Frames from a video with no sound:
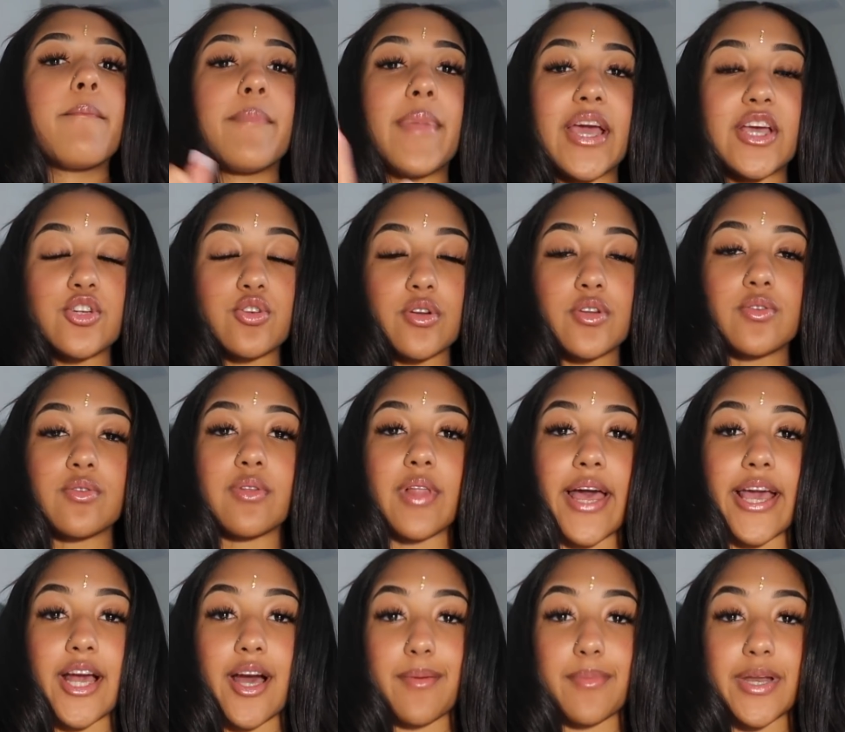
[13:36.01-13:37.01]
Make sure to
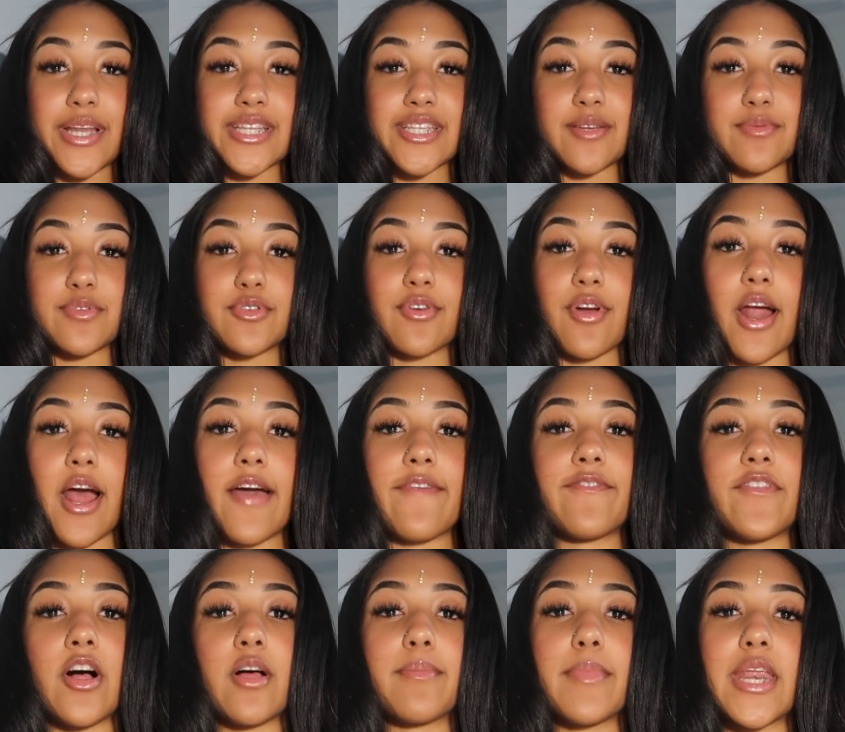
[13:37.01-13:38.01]
like, comment, and
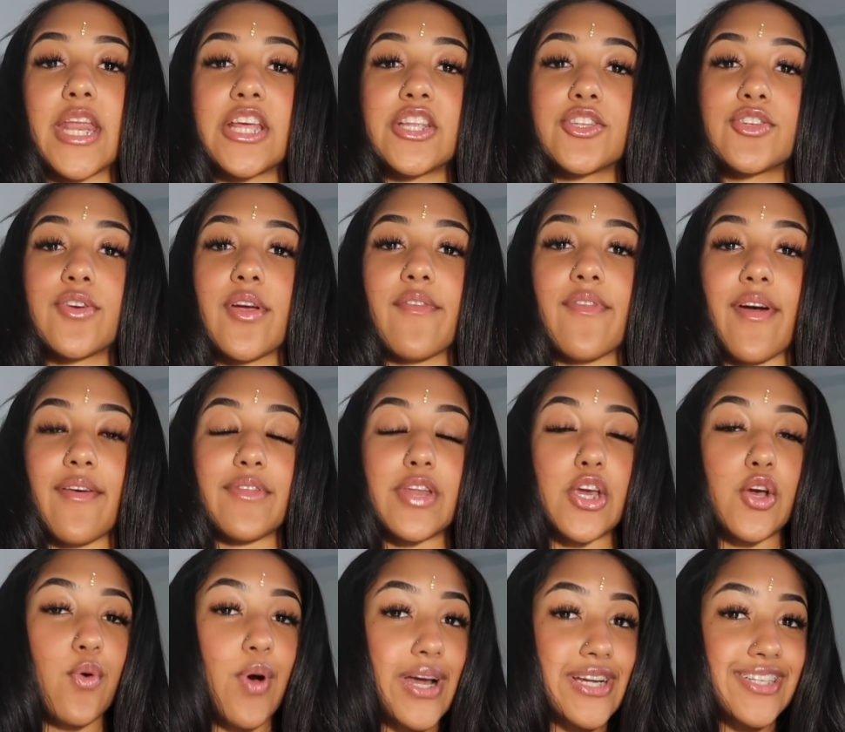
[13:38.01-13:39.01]
subscribe. Follow me on Instagram if you have
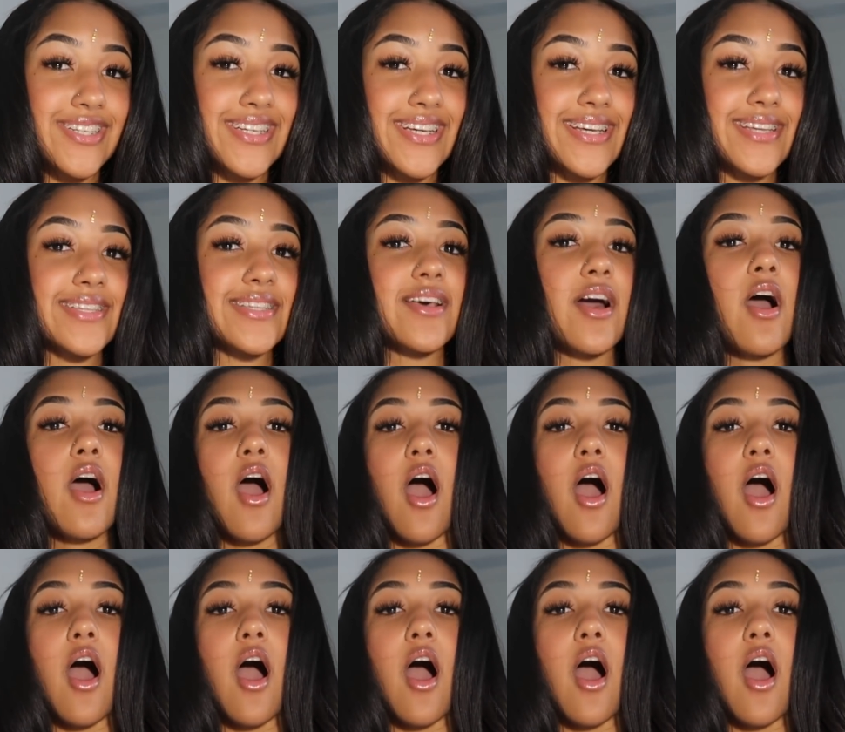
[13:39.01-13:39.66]
any questions.